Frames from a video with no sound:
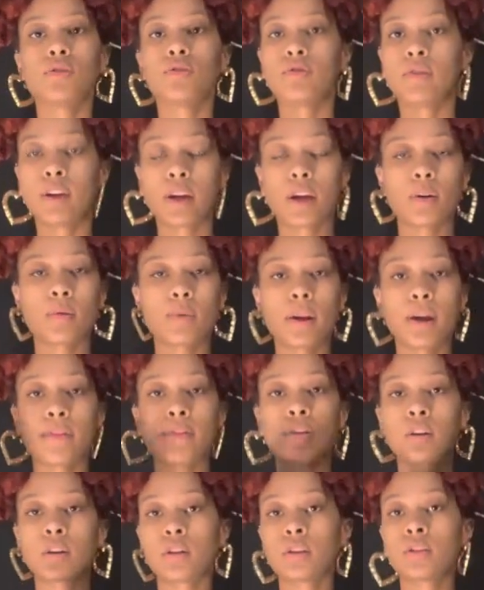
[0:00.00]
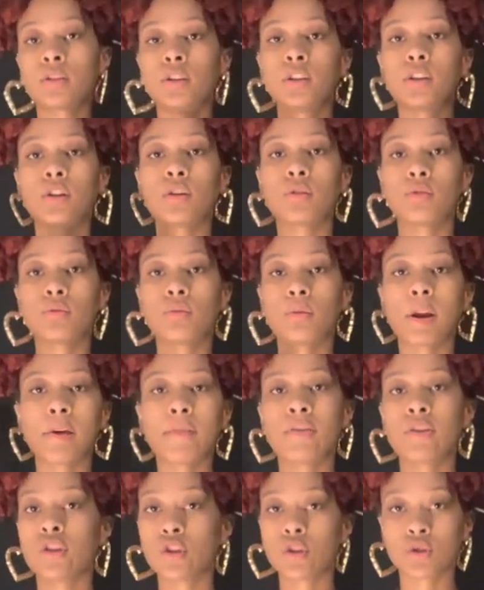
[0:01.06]
red, whatever, you know,
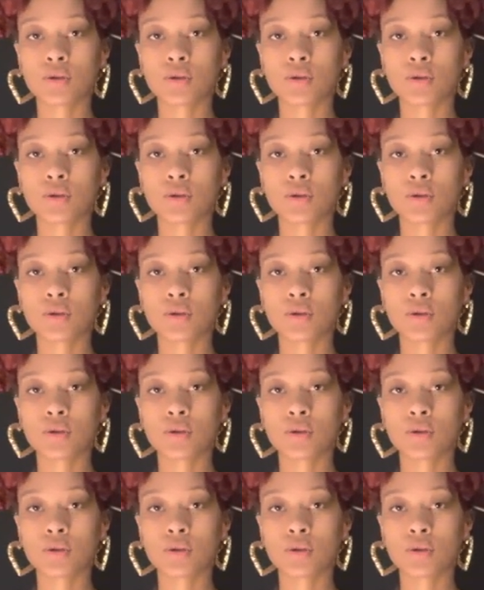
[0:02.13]
whatever is your